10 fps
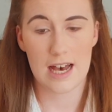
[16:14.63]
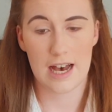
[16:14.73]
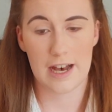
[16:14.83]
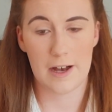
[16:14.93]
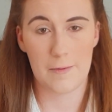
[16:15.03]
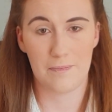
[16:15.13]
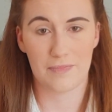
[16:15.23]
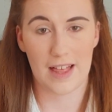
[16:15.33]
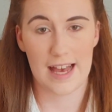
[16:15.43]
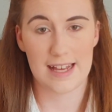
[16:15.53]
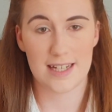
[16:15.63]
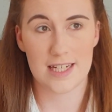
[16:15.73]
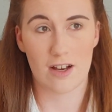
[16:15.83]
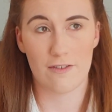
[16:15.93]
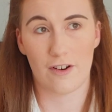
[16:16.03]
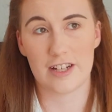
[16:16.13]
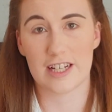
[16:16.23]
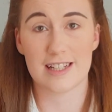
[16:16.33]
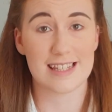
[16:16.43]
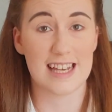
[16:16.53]
and I find a
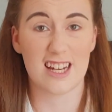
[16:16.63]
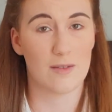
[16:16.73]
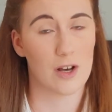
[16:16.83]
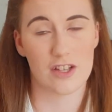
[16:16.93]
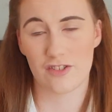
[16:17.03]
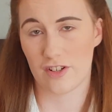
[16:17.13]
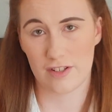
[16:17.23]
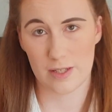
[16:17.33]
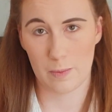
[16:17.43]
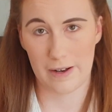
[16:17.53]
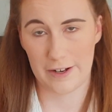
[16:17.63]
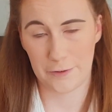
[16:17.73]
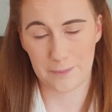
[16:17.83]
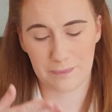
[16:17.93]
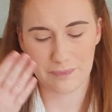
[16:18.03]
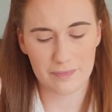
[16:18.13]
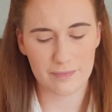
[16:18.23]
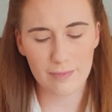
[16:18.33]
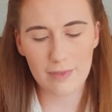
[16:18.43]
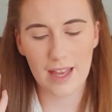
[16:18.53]
concealer works just as well,
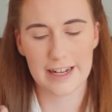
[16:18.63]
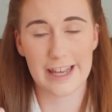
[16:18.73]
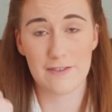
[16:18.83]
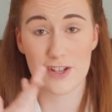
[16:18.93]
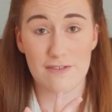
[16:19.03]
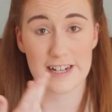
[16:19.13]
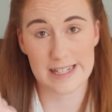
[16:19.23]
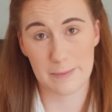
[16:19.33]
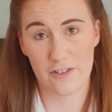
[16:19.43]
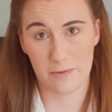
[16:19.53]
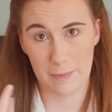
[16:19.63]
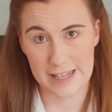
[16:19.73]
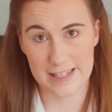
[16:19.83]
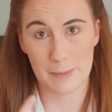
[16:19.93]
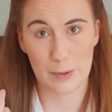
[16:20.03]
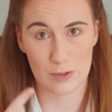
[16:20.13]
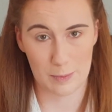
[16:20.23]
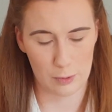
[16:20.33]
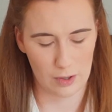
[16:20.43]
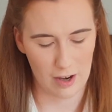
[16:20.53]
and it gives you a really smooth base to build
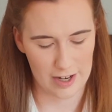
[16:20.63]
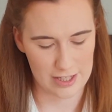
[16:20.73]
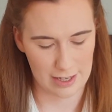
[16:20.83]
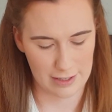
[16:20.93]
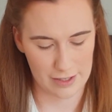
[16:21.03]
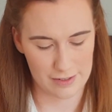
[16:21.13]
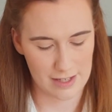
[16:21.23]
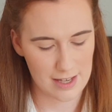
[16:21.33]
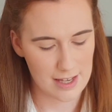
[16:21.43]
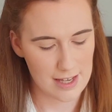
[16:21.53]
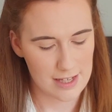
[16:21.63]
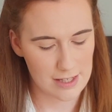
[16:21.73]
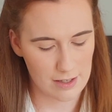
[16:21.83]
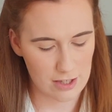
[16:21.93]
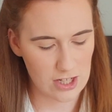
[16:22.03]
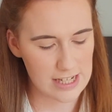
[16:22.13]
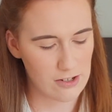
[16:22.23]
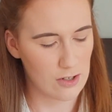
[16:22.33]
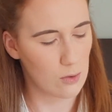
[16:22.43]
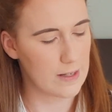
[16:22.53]
up all your eyeshadows. So the shade
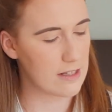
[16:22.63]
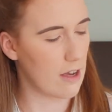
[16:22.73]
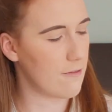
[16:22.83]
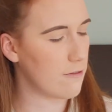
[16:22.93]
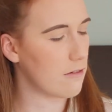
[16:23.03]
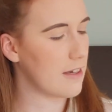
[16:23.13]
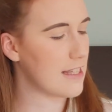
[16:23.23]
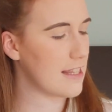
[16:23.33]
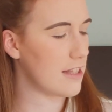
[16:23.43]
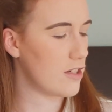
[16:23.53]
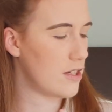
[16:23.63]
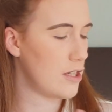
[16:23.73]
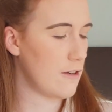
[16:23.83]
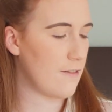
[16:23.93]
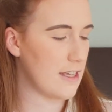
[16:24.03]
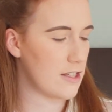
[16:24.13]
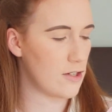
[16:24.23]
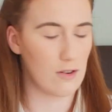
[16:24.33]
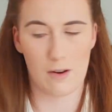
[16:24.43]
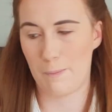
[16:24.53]
I always go for is in the Too Faced
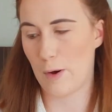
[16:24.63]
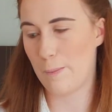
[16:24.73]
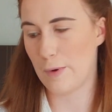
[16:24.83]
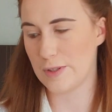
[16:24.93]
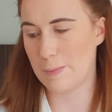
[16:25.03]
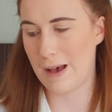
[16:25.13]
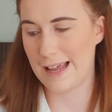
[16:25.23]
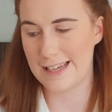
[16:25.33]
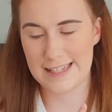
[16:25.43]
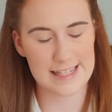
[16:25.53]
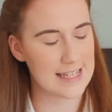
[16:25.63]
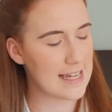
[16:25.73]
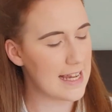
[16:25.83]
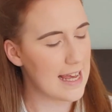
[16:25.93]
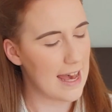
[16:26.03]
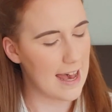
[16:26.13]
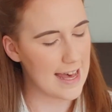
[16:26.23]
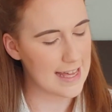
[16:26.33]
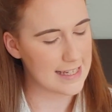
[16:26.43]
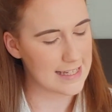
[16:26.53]
Chocolate Bonbons palette,
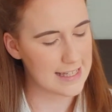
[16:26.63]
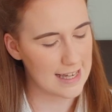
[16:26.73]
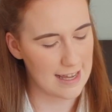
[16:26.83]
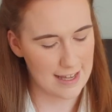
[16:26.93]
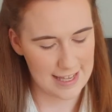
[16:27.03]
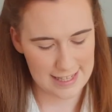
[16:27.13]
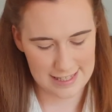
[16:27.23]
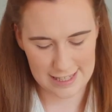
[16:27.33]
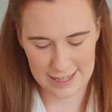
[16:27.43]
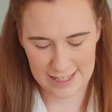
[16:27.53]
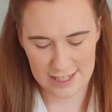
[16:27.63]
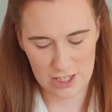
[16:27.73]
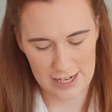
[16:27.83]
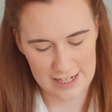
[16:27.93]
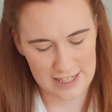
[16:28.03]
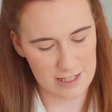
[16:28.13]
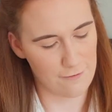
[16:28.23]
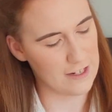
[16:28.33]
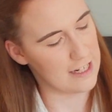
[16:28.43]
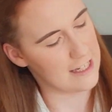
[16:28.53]
and it's the shade
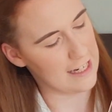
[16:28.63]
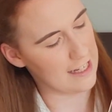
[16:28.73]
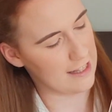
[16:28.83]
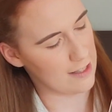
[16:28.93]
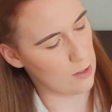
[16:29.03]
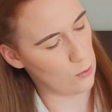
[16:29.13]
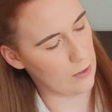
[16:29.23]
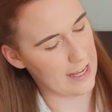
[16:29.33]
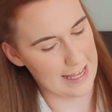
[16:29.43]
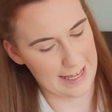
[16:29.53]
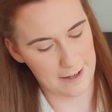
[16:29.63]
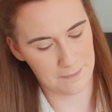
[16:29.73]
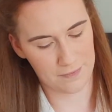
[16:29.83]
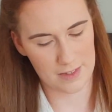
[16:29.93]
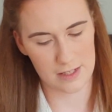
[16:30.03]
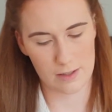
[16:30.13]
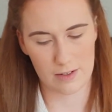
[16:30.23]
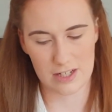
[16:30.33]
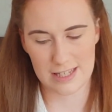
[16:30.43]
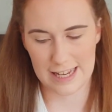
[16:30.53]
Divinity in this corner here. So
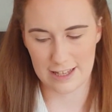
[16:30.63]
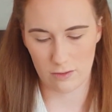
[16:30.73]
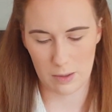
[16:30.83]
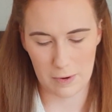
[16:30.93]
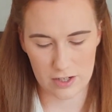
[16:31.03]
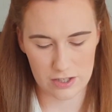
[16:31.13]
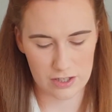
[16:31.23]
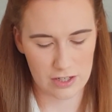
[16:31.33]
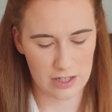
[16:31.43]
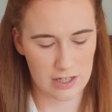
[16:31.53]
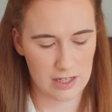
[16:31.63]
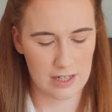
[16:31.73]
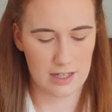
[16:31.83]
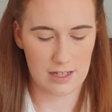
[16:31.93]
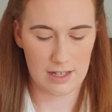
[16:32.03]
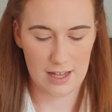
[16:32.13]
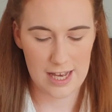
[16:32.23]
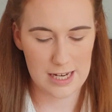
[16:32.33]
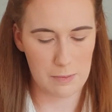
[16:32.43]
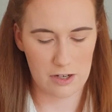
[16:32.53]
I just take it on a brush,
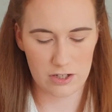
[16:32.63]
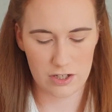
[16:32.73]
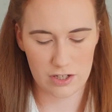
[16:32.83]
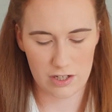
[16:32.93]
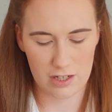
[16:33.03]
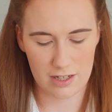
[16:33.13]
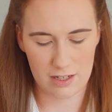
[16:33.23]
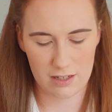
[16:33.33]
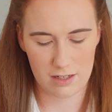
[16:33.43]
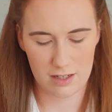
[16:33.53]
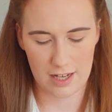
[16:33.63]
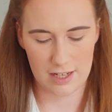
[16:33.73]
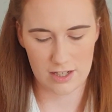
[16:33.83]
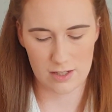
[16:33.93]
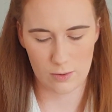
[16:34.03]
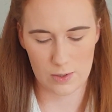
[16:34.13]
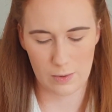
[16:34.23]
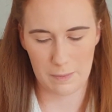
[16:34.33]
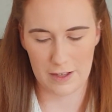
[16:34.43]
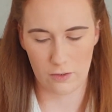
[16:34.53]
any brush, and just sort of
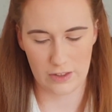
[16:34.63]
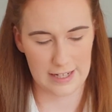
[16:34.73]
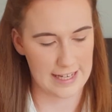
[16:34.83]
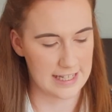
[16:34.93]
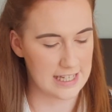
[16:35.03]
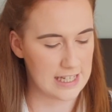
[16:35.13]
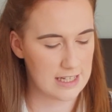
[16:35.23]
sweep that on the lid.